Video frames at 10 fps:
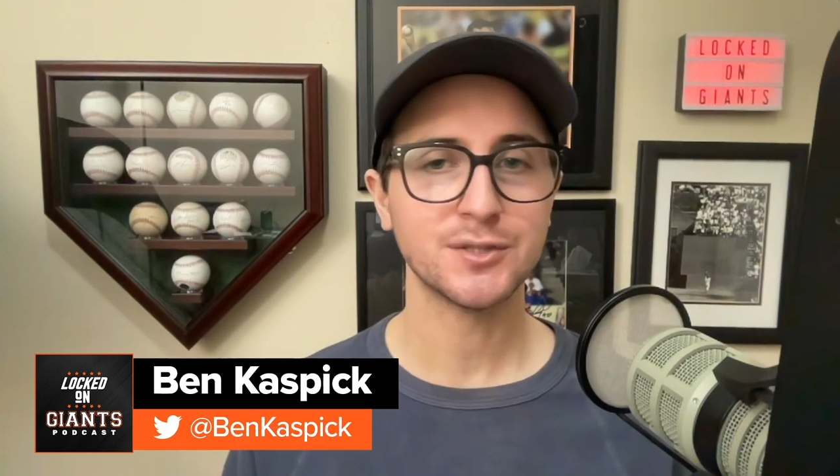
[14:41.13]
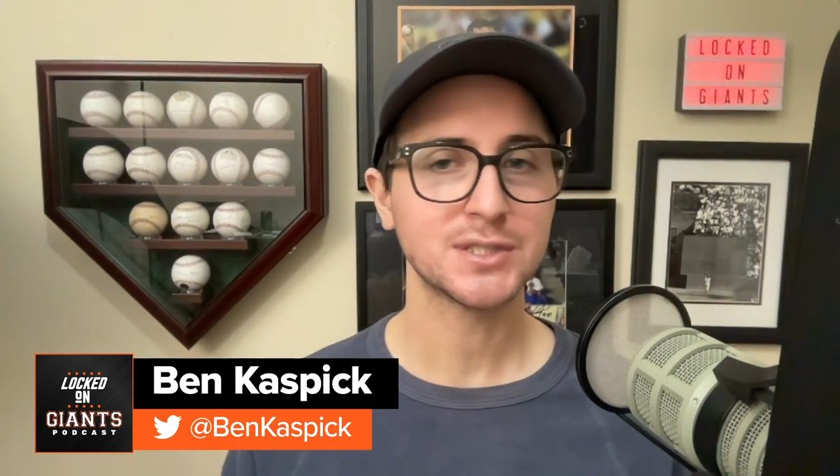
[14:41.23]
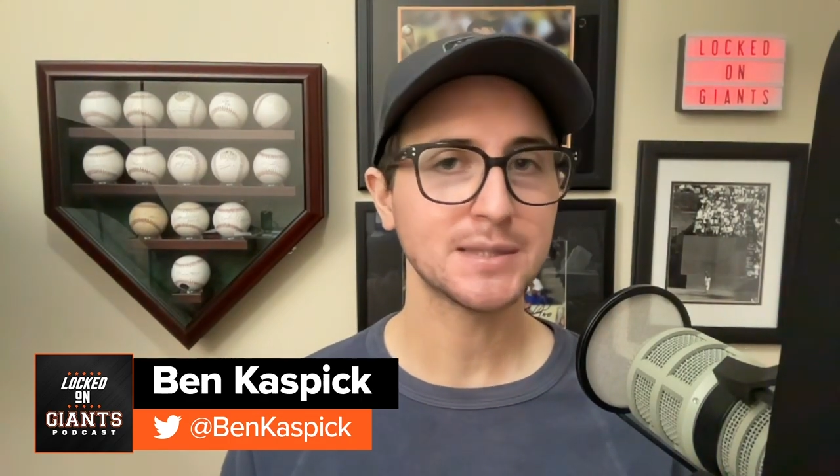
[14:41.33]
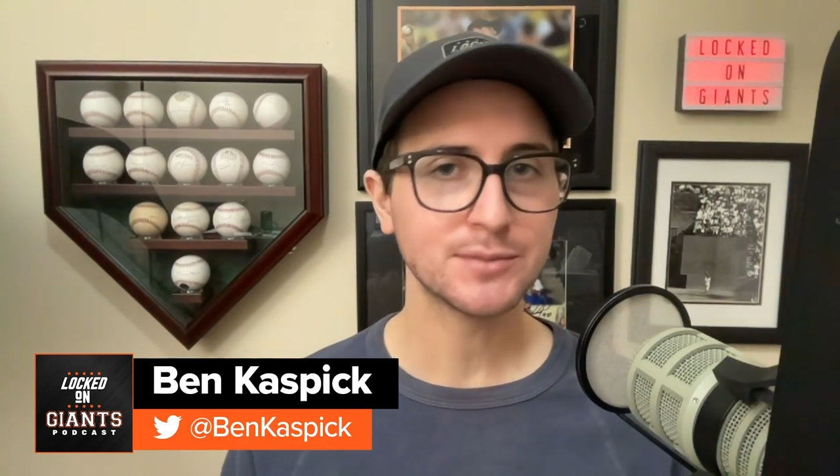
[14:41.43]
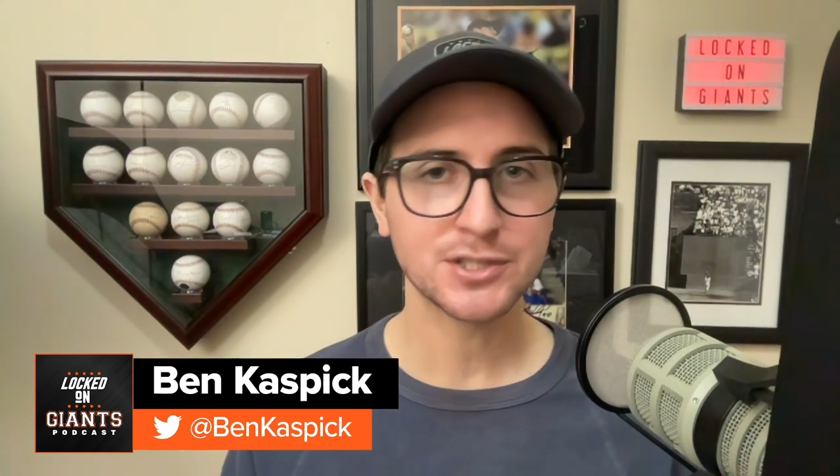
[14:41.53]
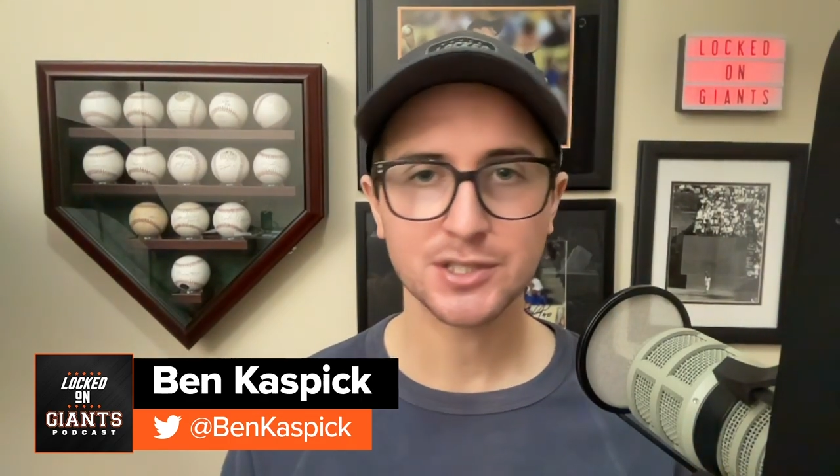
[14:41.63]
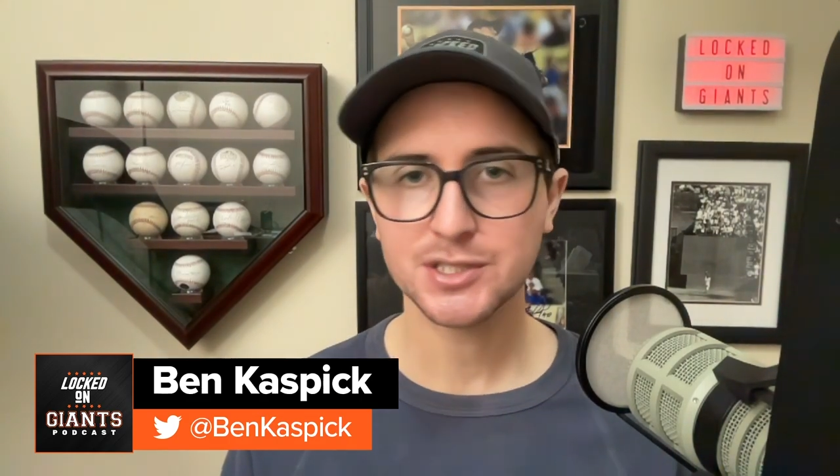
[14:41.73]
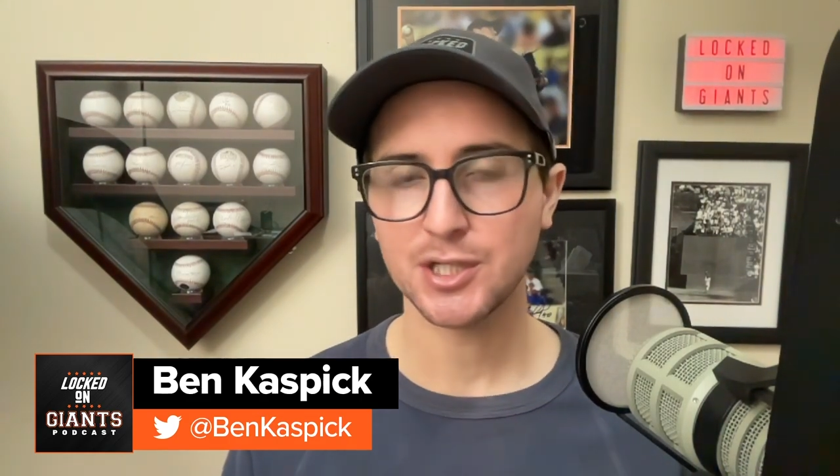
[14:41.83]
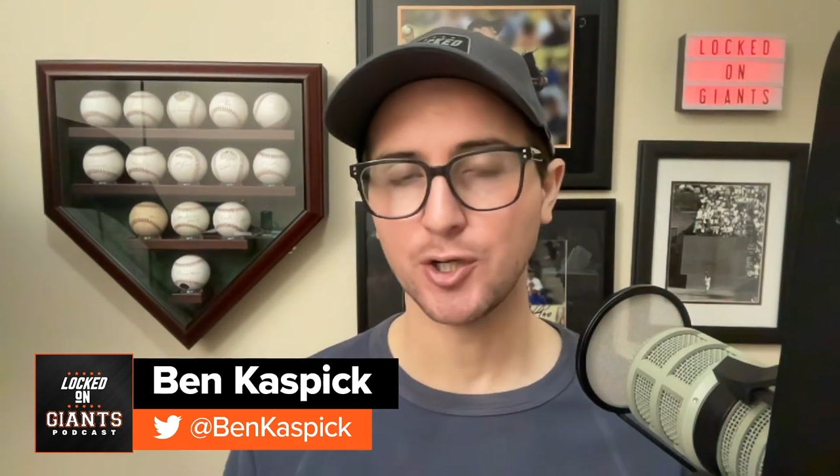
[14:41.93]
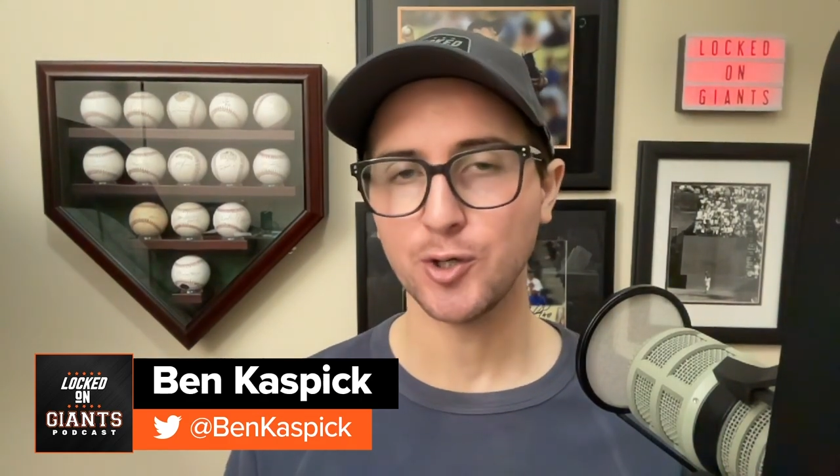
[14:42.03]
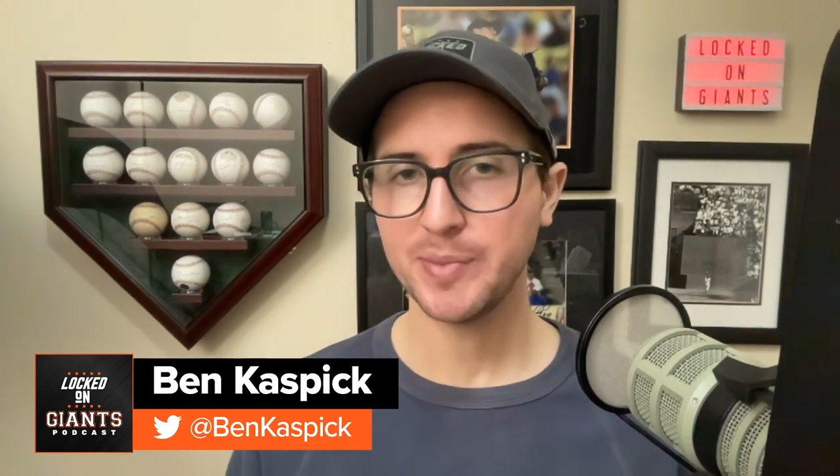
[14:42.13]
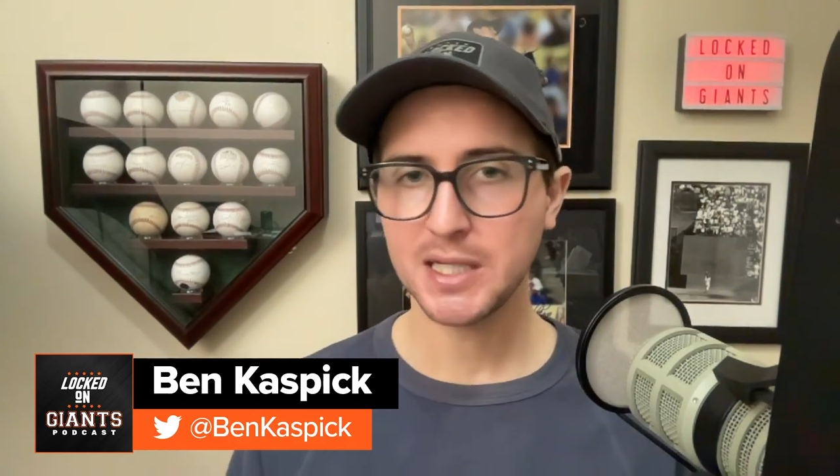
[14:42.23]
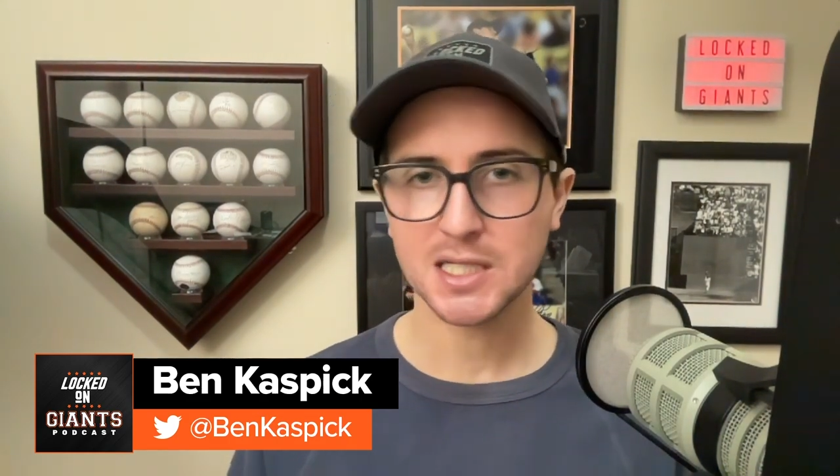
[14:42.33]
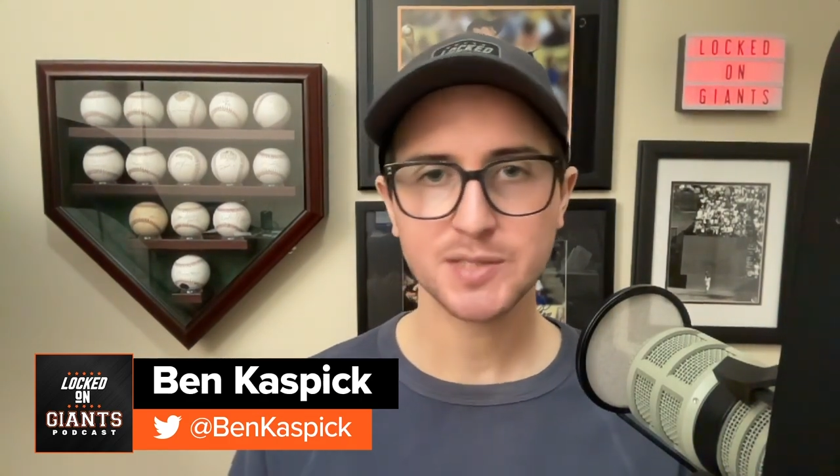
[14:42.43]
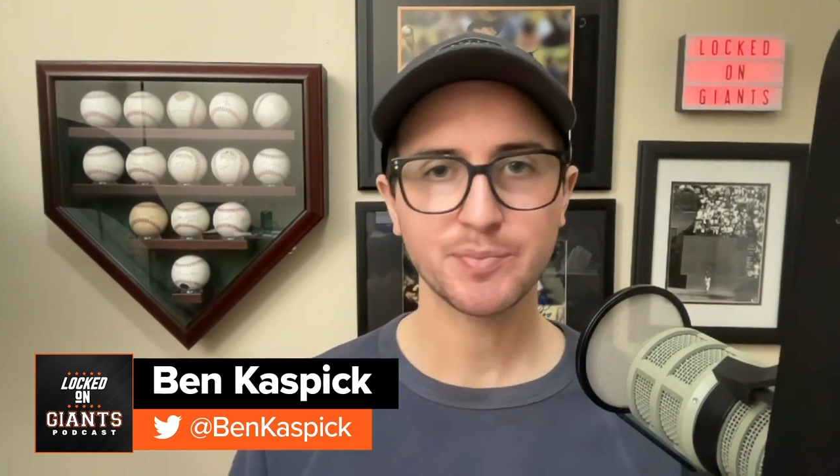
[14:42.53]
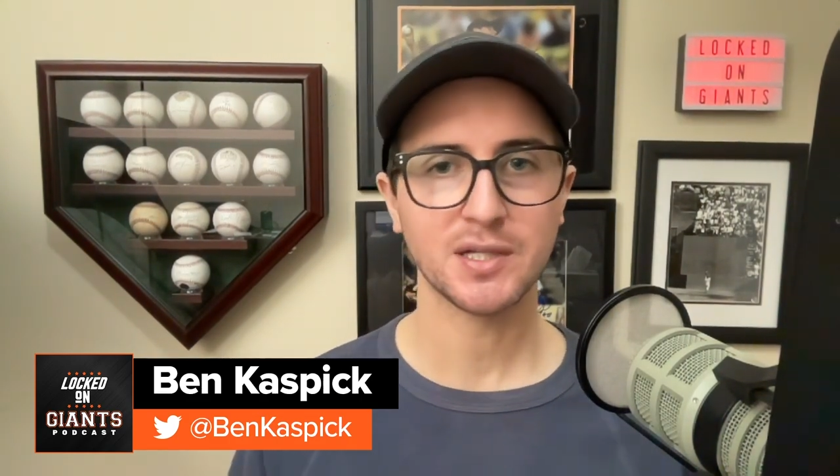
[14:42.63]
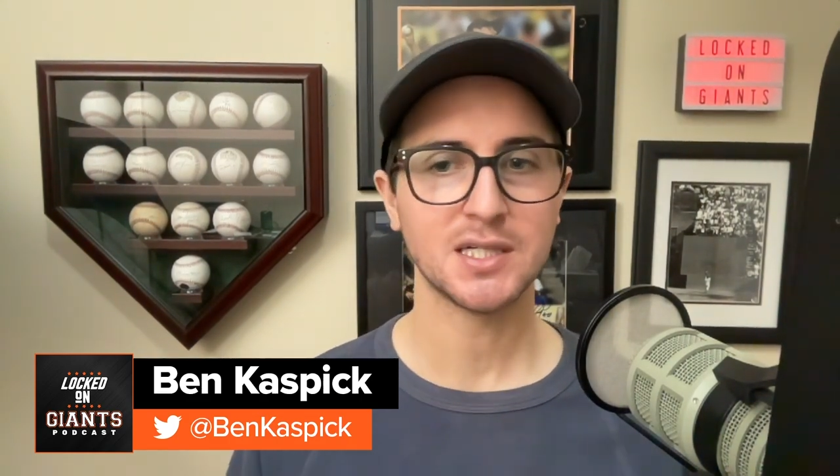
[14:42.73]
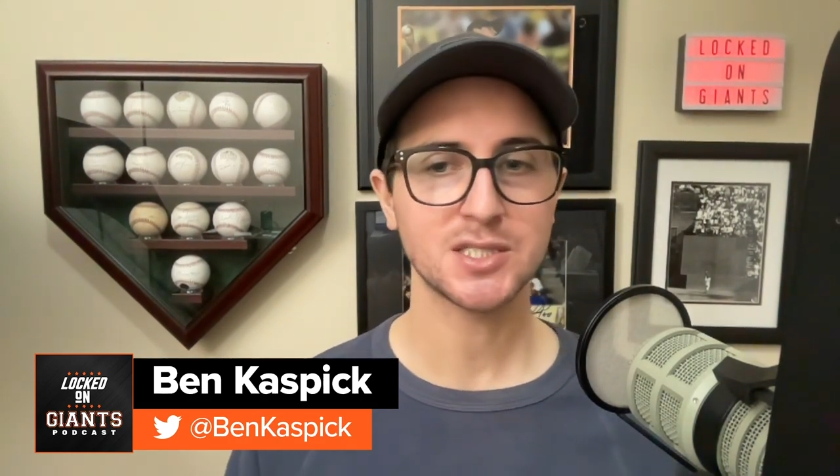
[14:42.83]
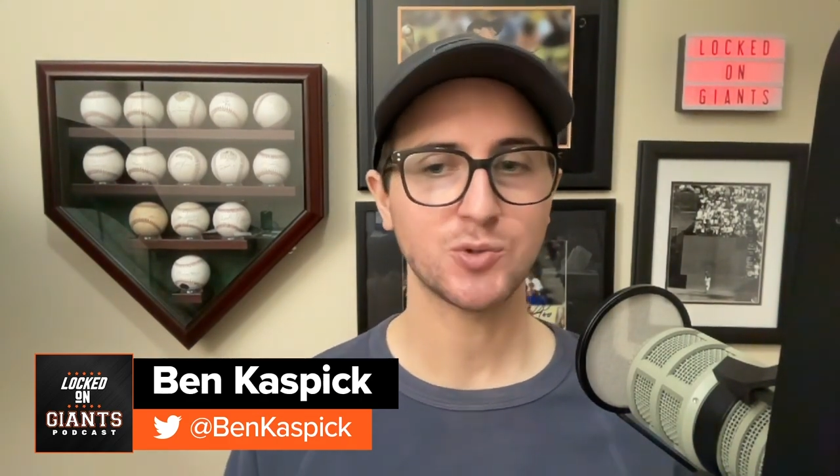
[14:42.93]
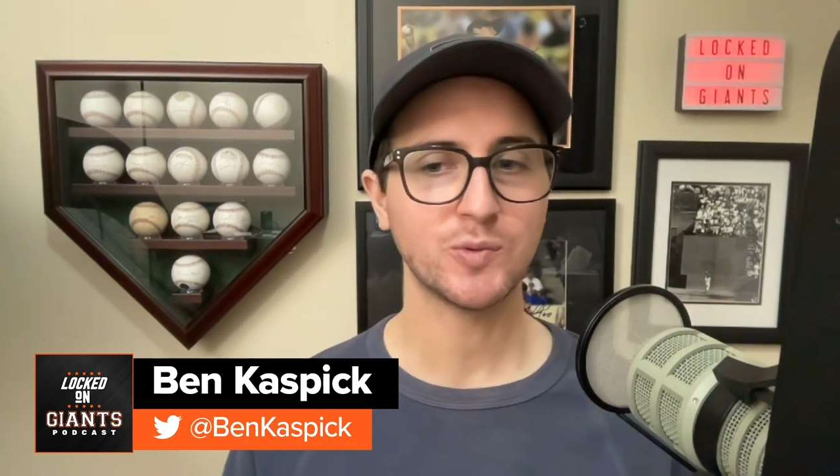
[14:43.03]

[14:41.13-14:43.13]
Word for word: similar to OPS plus,